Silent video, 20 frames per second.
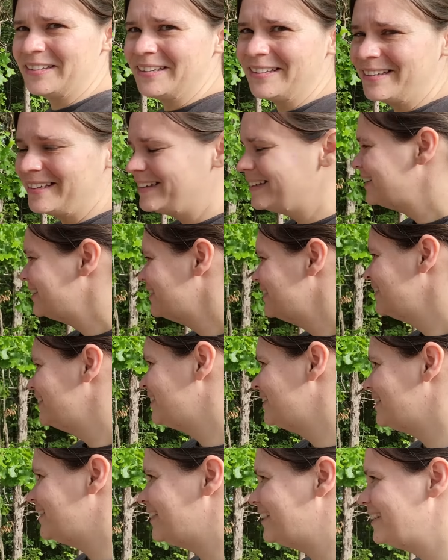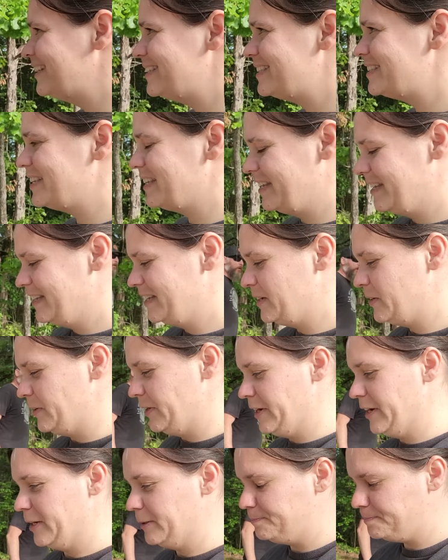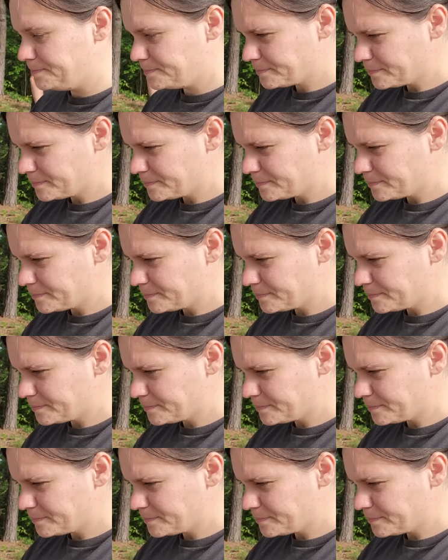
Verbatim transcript: It is time. It is. It is time. Yeah.